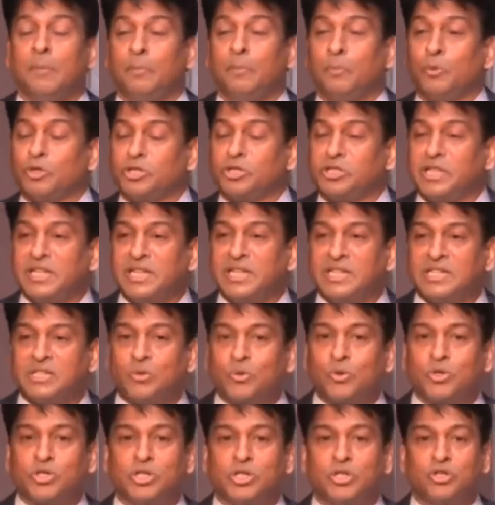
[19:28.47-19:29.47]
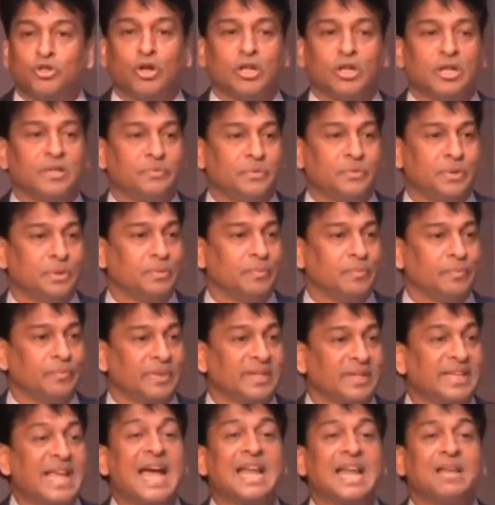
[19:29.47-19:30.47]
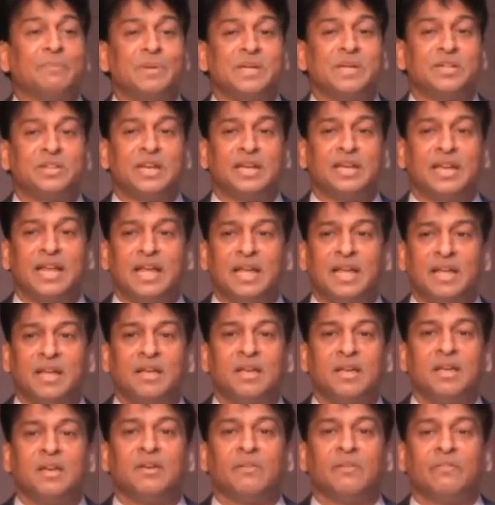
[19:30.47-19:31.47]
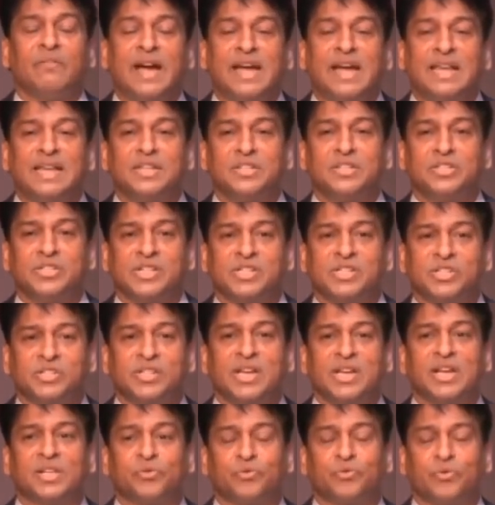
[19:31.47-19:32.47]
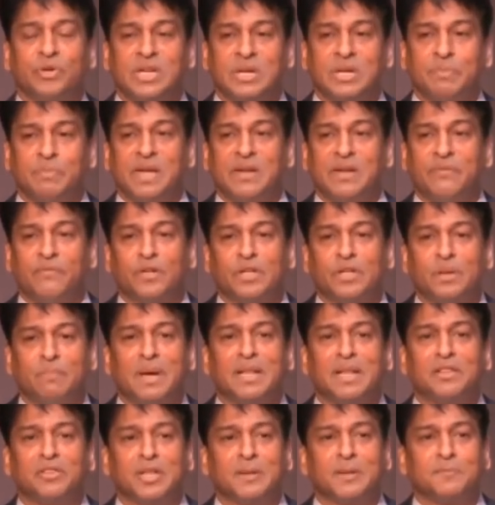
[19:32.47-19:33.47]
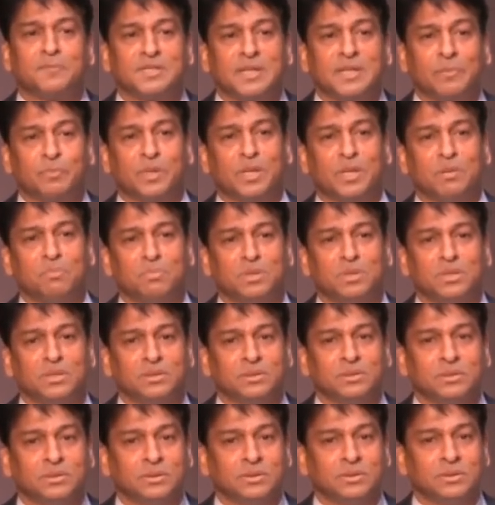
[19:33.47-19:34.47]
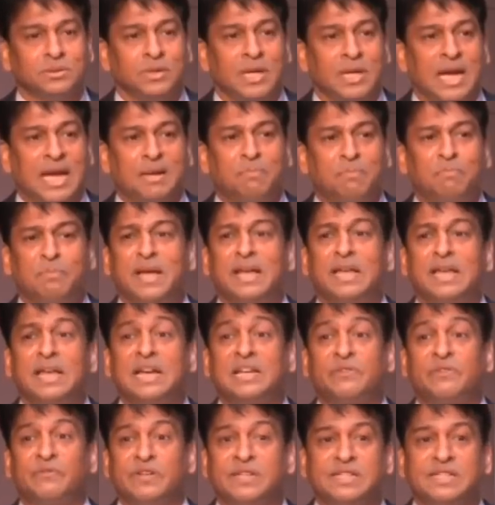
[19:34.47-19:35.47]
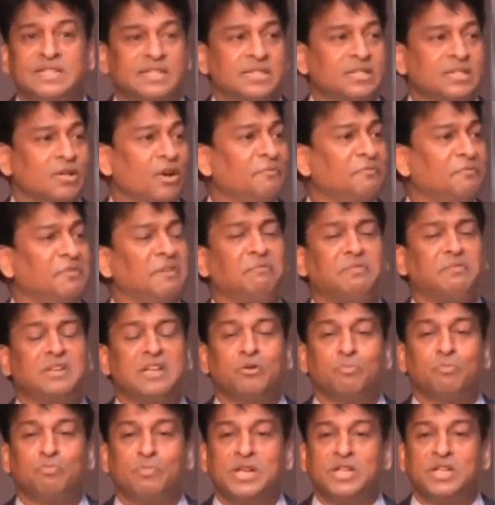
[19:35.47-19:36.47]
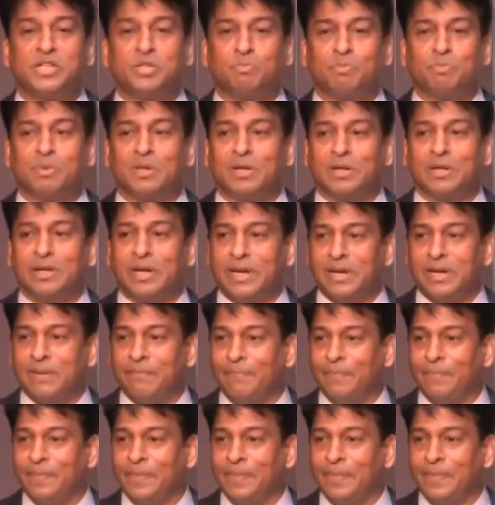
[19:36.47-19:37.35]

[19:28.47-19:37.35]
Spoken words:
posting this question to all of you. Can we delay filing GSTR 3B for the month of September and pay late fees of 50 rupees per day,